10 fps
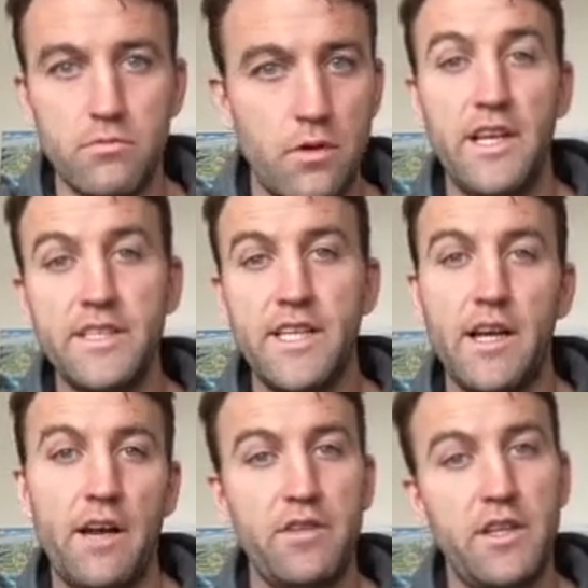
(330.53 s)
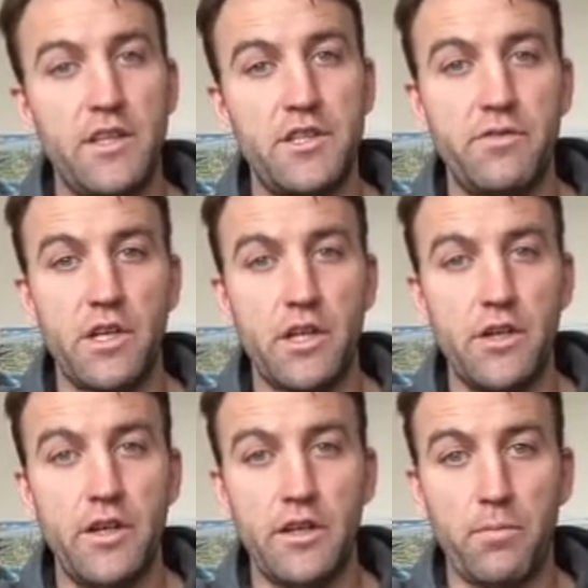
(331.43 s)
list out everything that you've
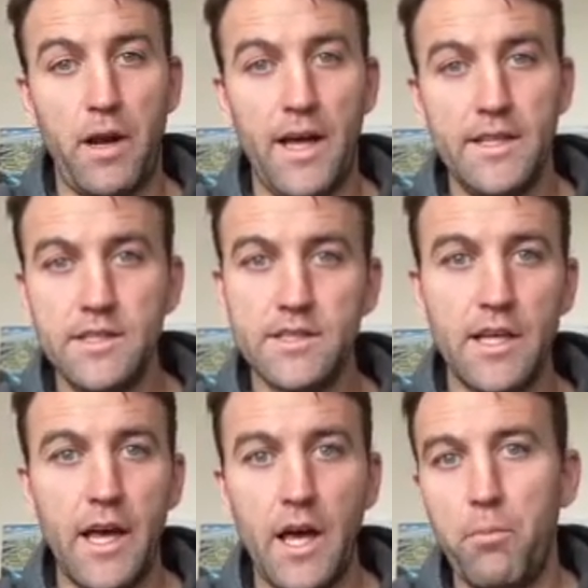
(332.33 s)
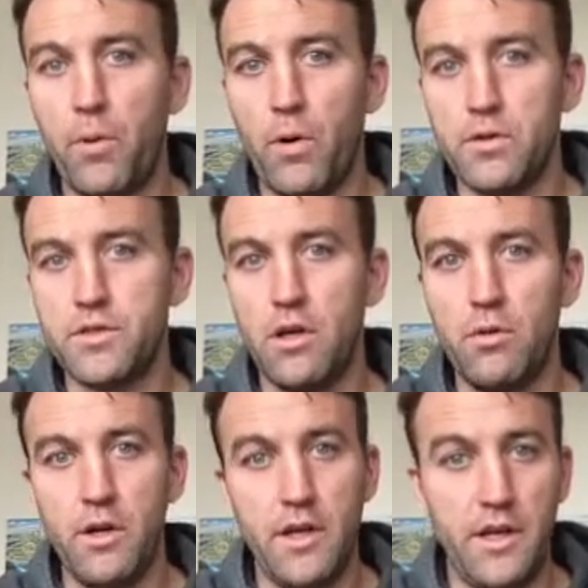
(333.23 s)
included in the plans, but
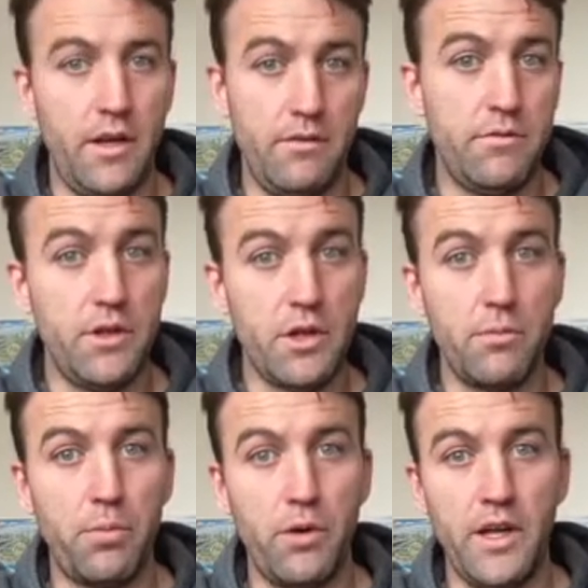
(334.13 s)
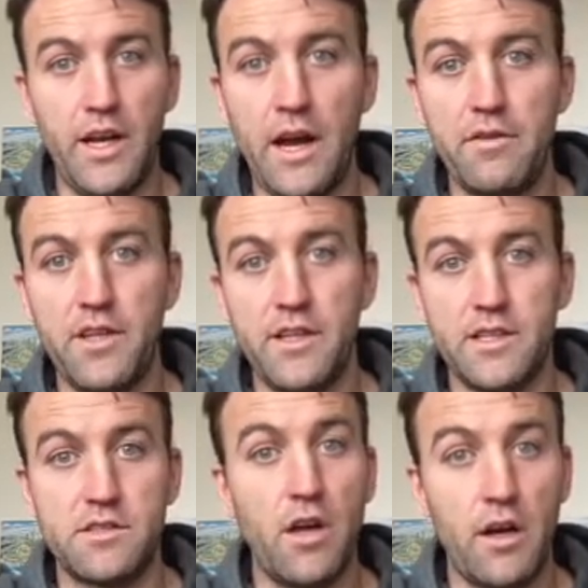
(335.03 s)
also you can put in everything
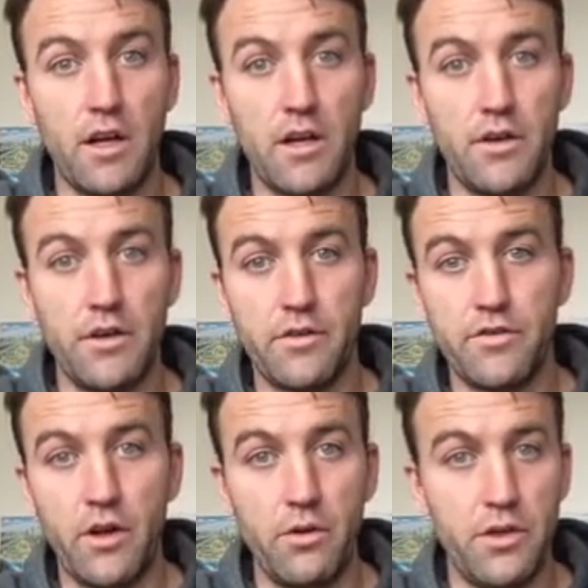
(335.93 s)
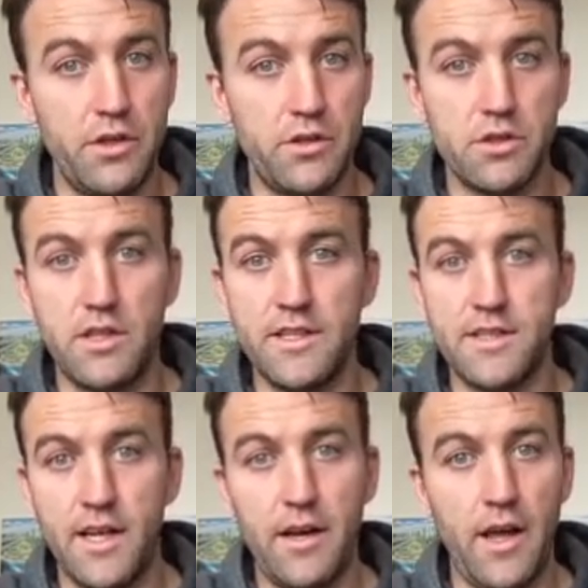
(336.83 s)
that's not included. So you just
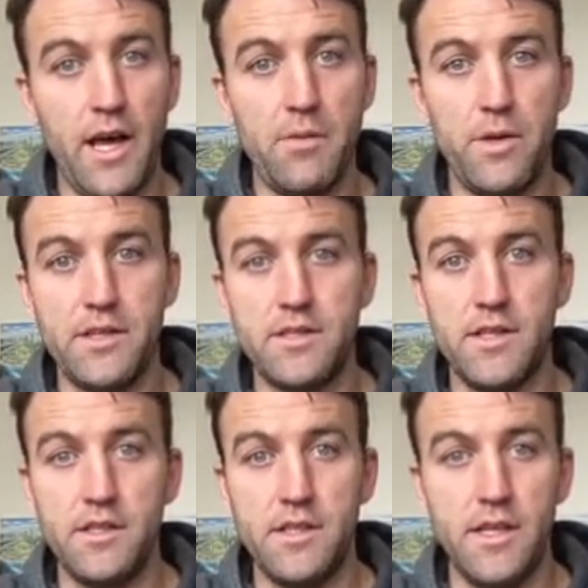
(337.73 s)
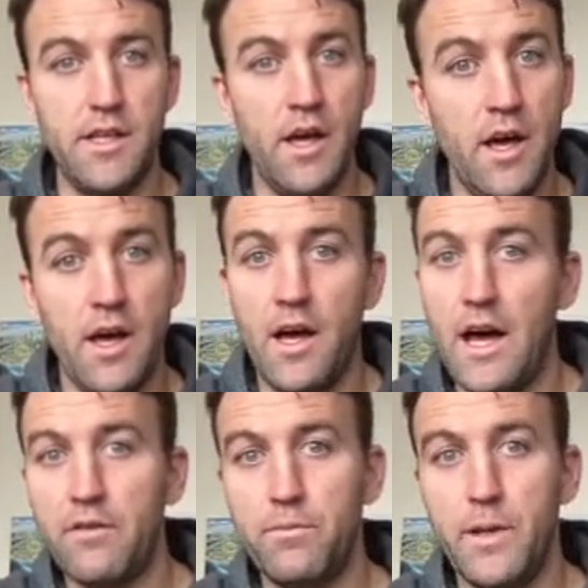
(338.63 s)
listed out A, B, C, D,
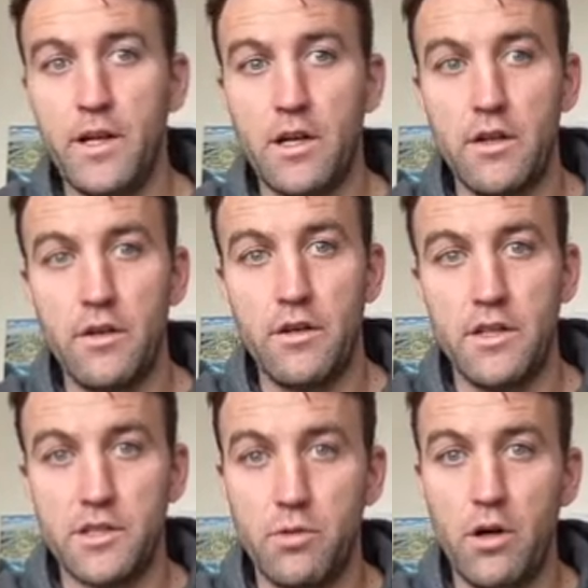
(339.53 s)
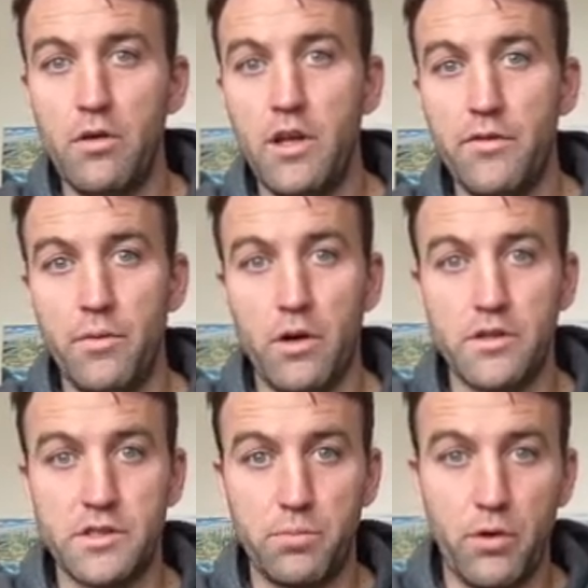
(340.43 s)
haven't been included in this quote. If you want
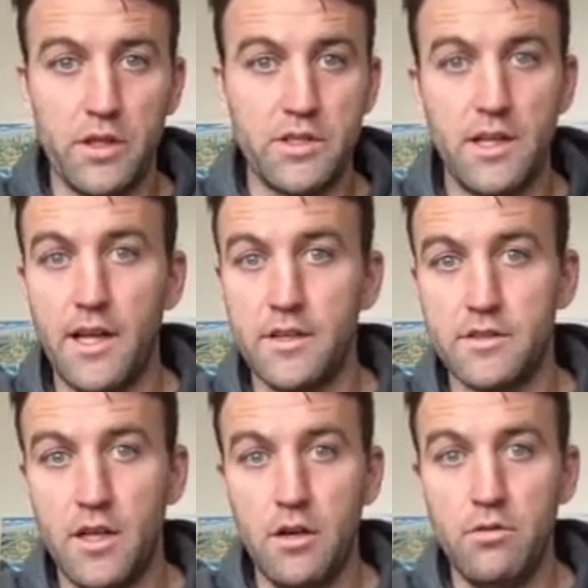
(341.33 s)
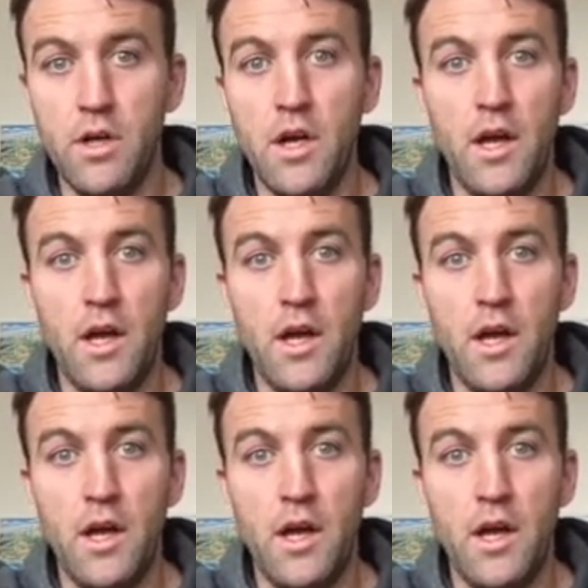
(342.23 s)
us to price it, let us know.